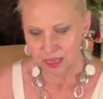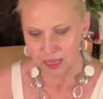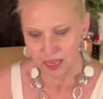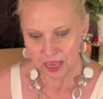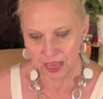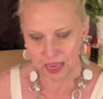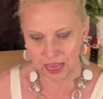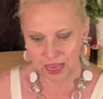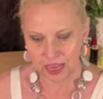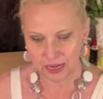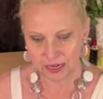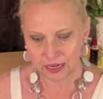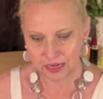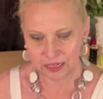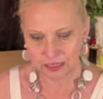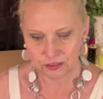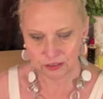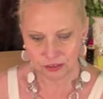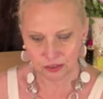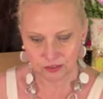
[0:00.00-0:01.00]
And
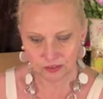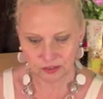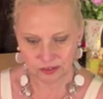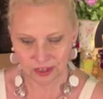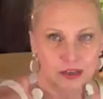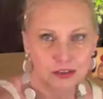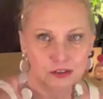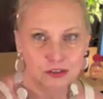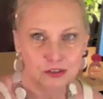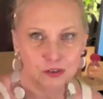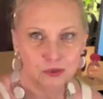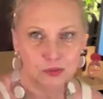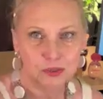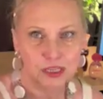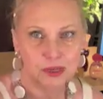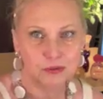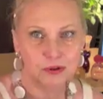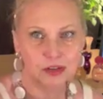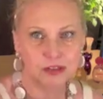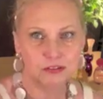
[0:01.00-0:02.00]
it's just really
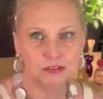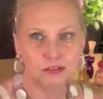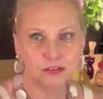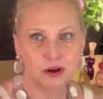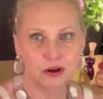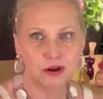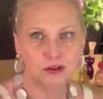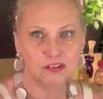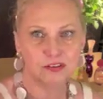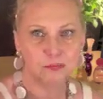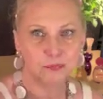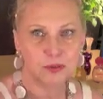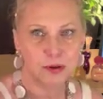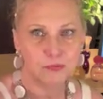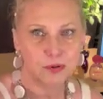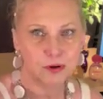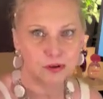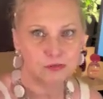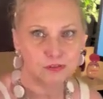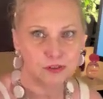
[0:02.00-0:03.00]
one of the stars of my
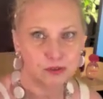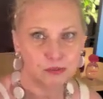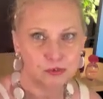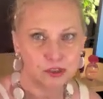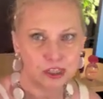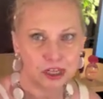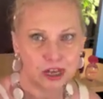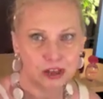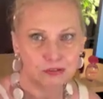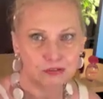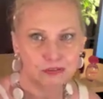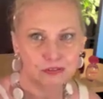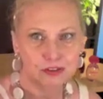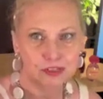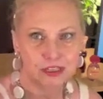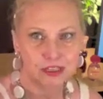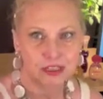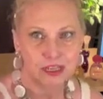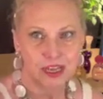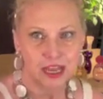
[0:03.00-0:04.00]
perfume shelf.
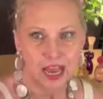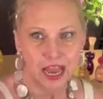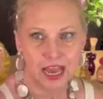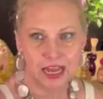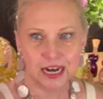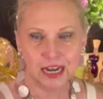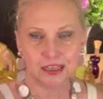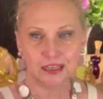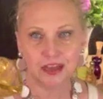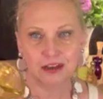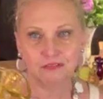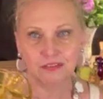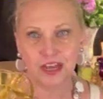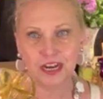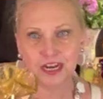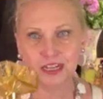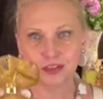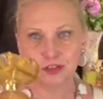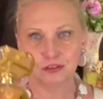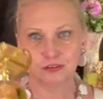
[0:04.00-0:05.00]
And I love that
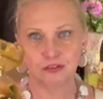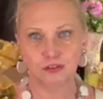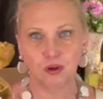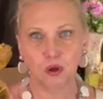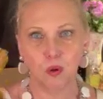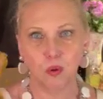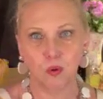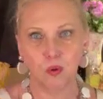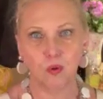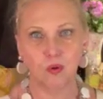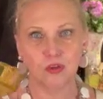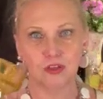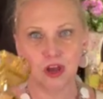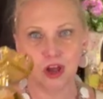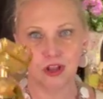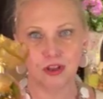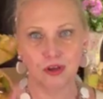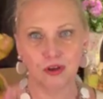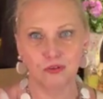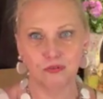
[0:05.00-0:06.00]
it looks gold
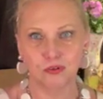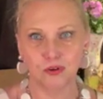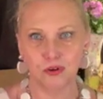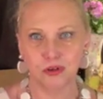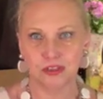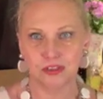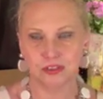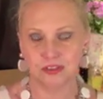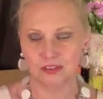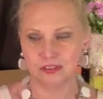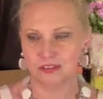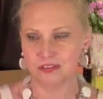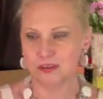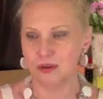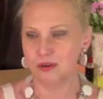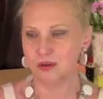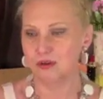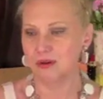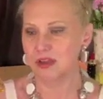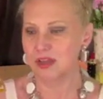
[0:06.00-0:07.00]
all over. Just
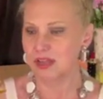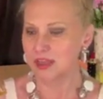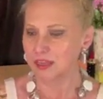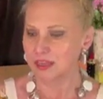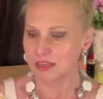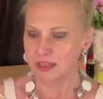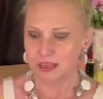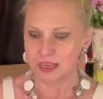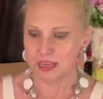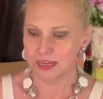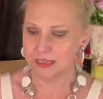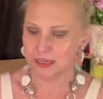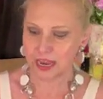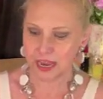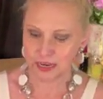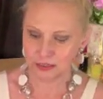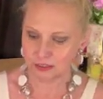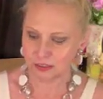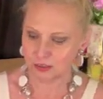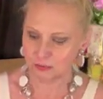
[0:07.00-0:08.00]
so, it
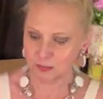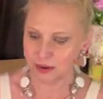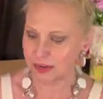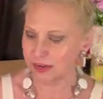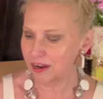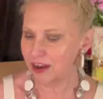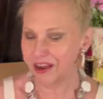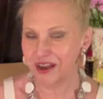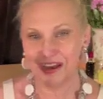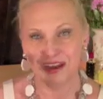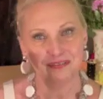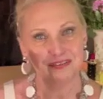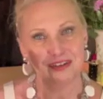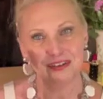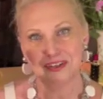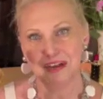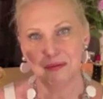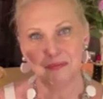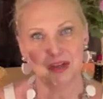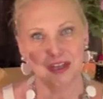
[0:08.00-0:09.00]
catches my eye every
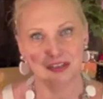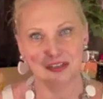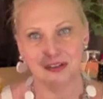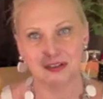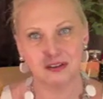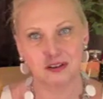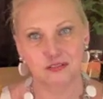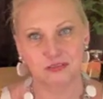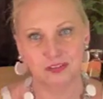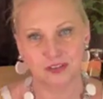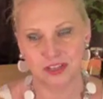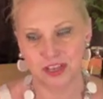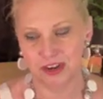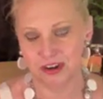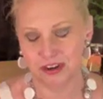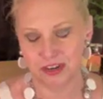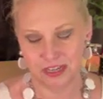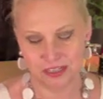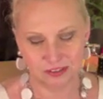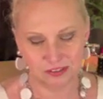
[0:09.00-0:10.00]
time I look over there,
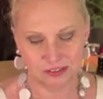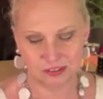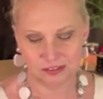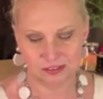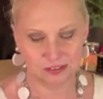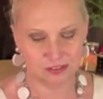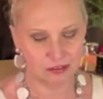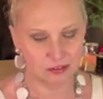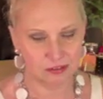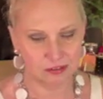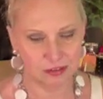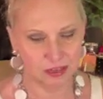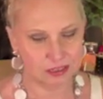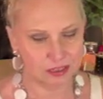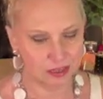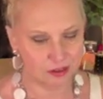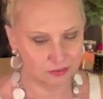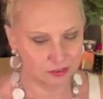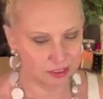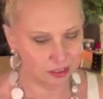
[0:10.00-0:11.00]
and it's just, oh, I
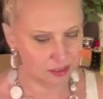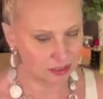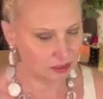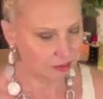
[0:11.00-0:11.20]
love it.